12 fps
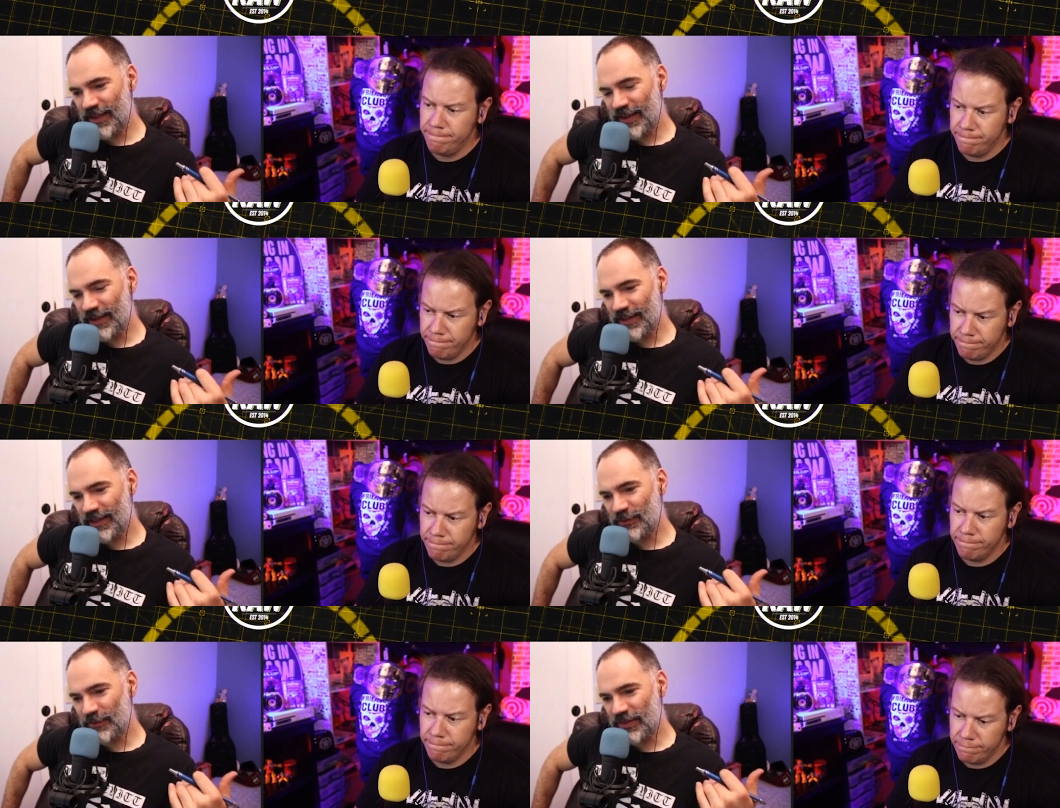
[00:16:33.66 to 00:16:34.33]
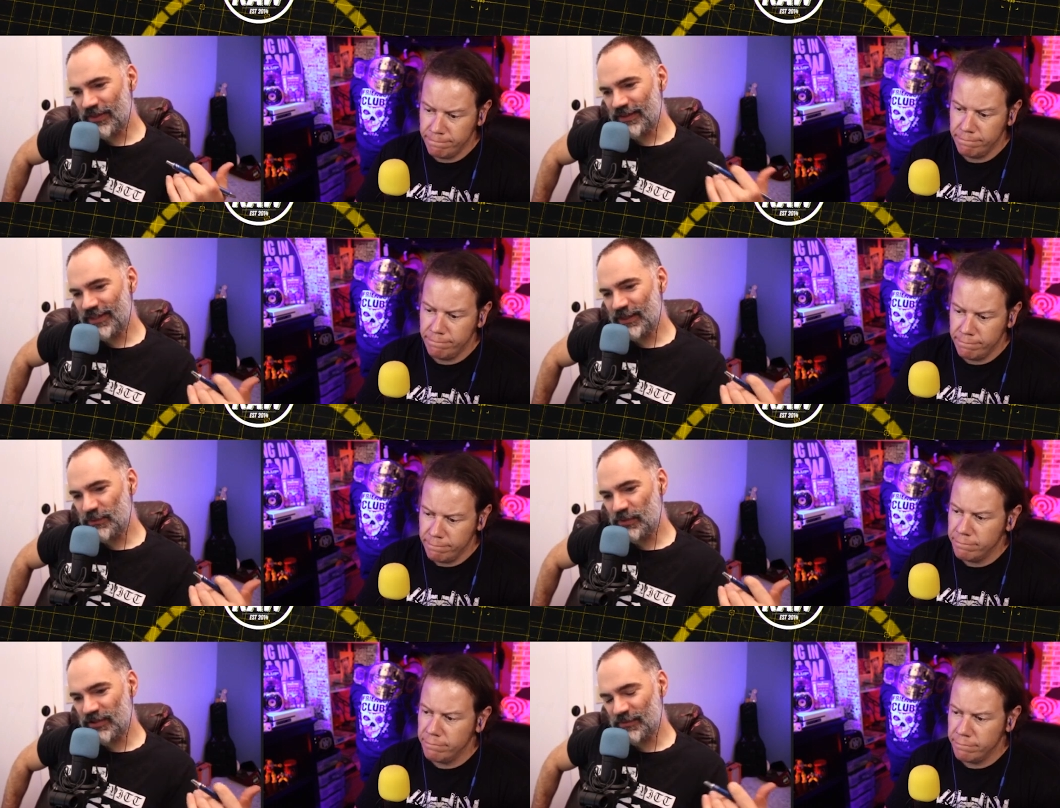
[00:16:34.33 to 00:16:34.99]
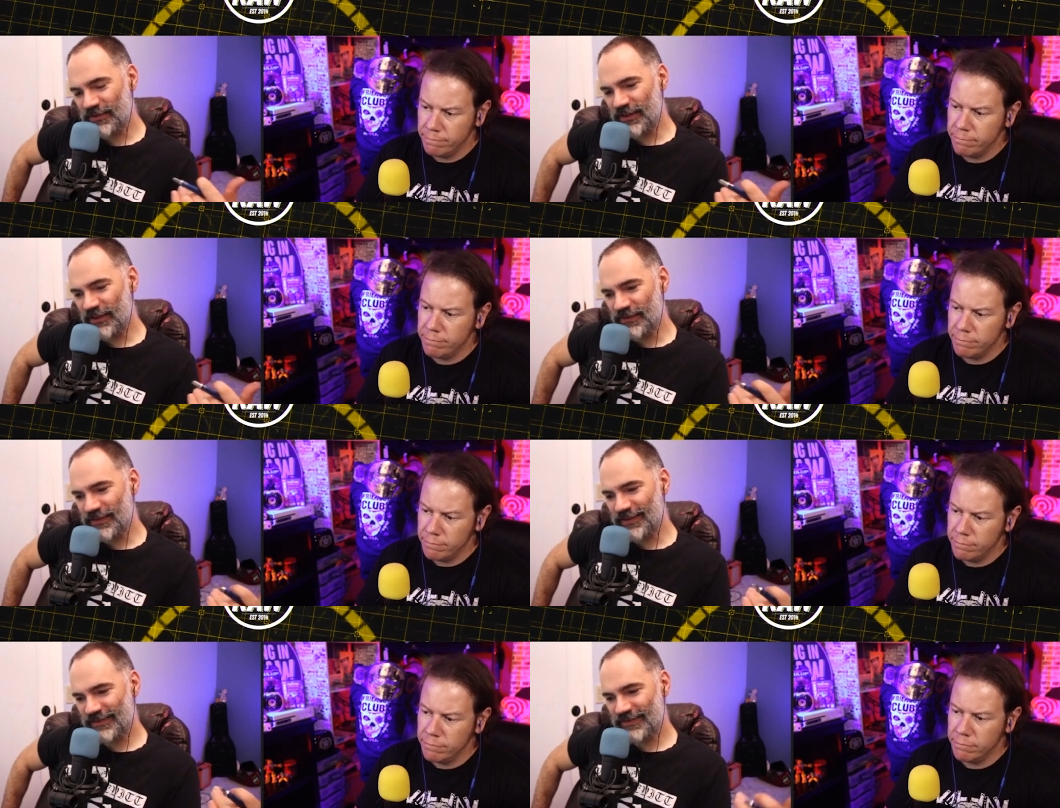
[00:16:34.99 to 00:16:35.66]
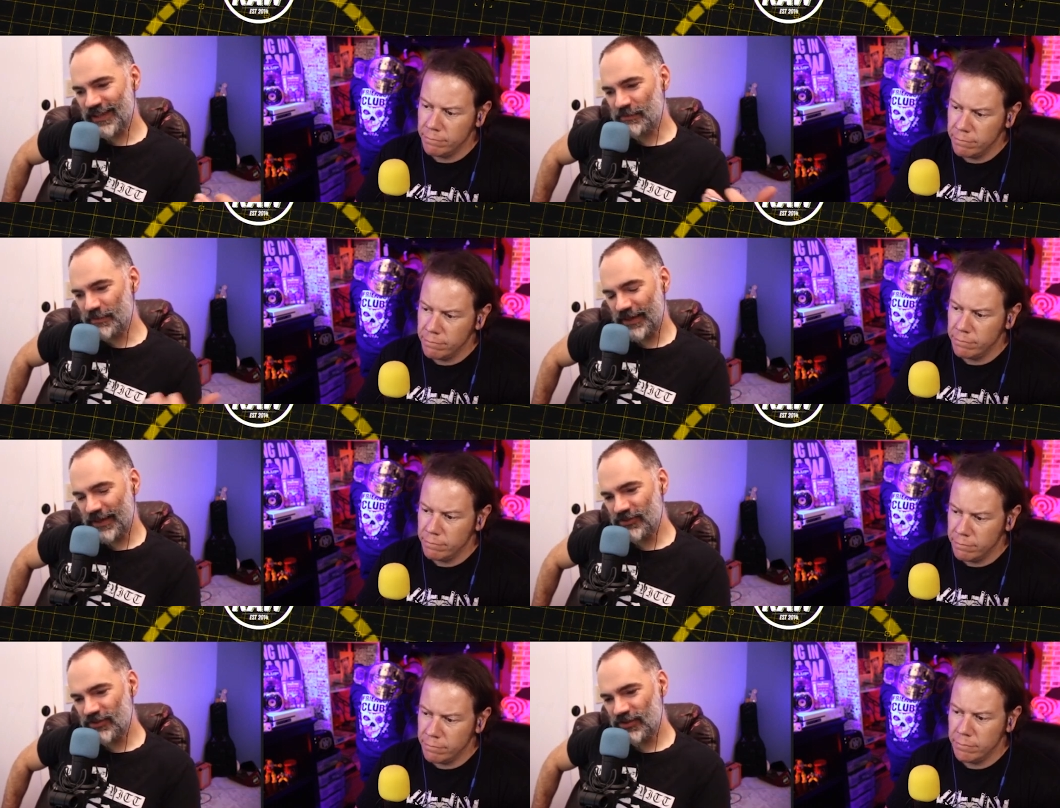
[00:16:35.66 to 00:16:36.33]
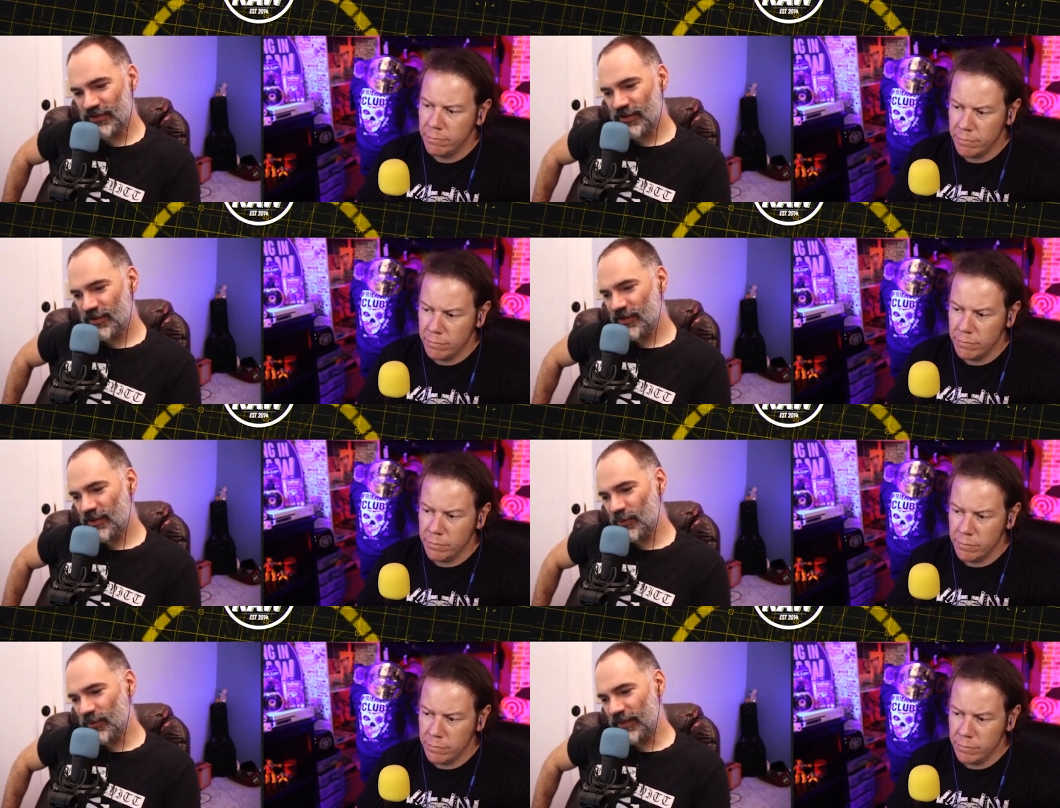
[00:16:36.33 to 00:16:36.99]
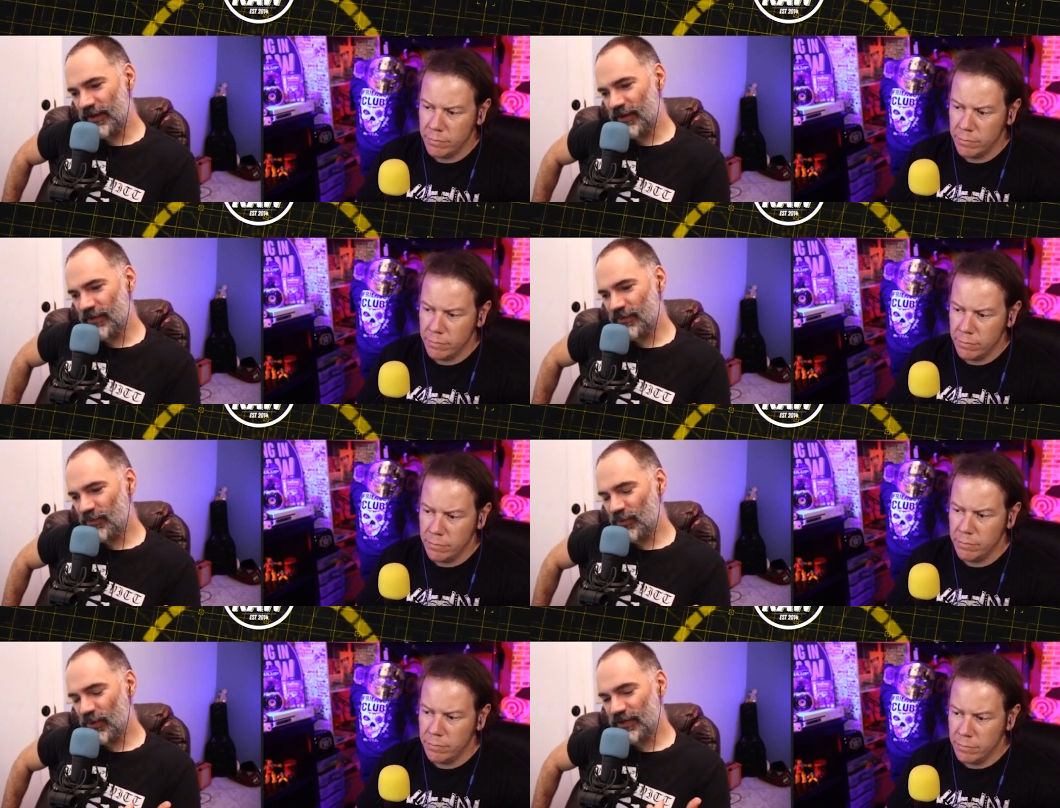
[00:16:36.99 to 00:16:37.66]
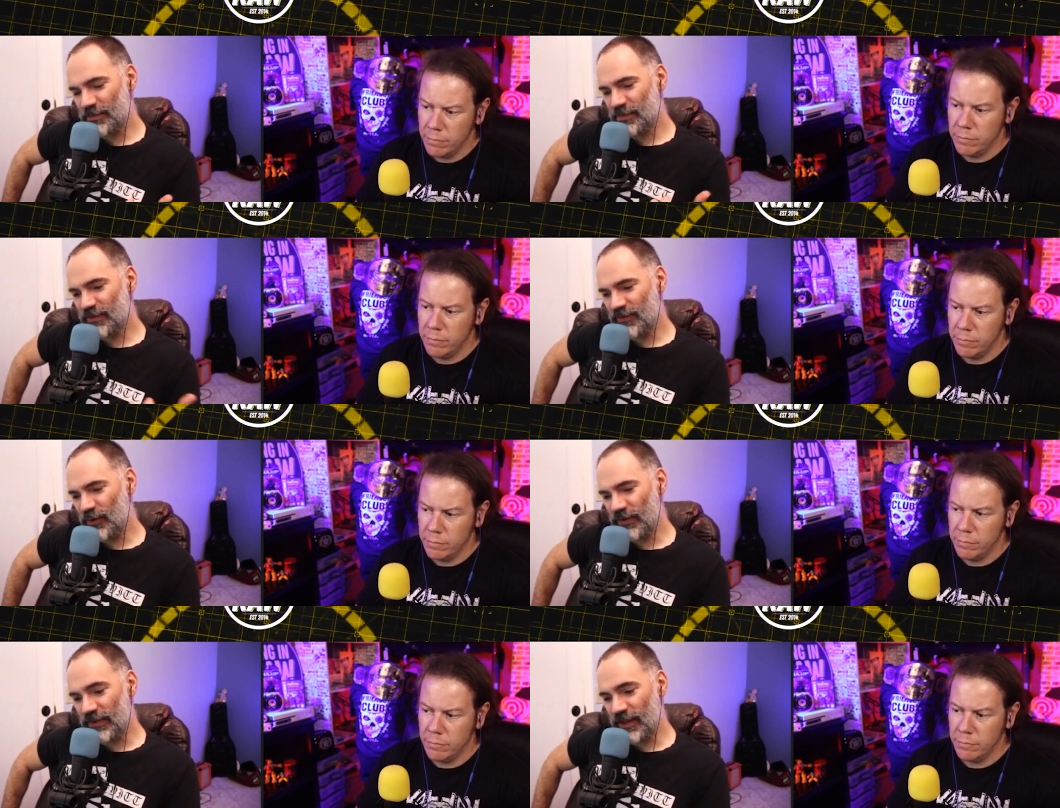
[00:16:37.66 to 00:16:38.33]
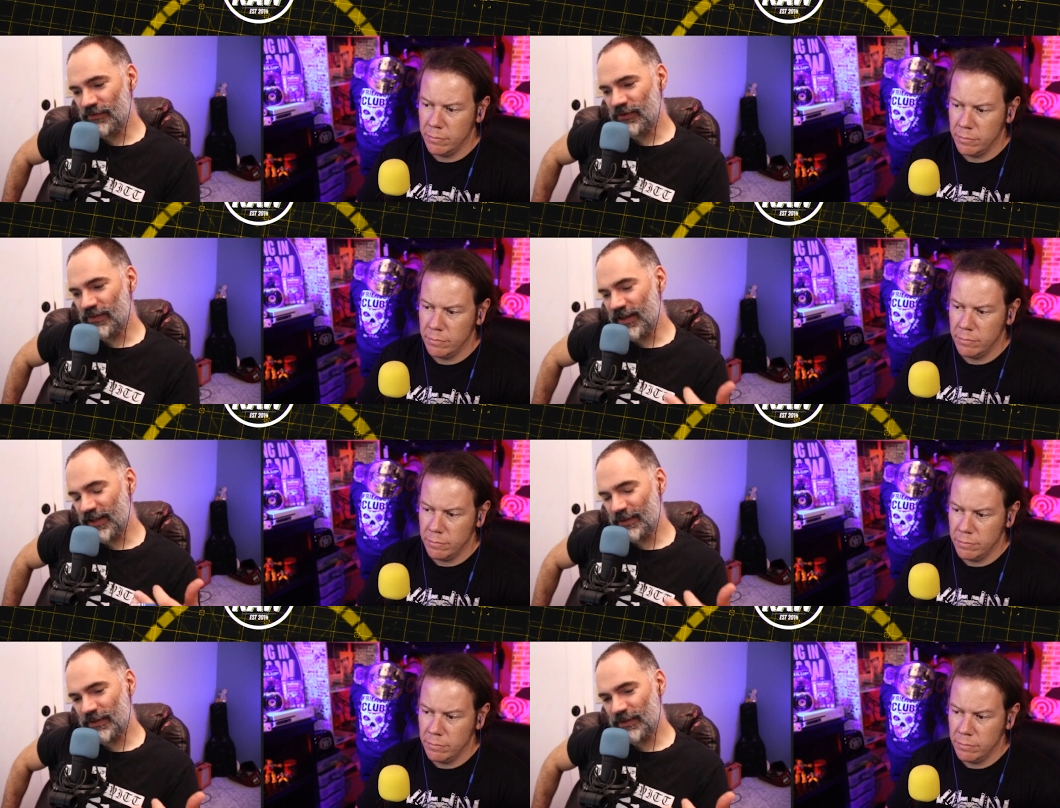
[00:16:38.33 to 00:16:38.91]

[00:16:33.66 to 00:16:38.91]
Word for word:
Speaker 1: And I don't think he'd put himself in this type of match without wanting to put forth an effort that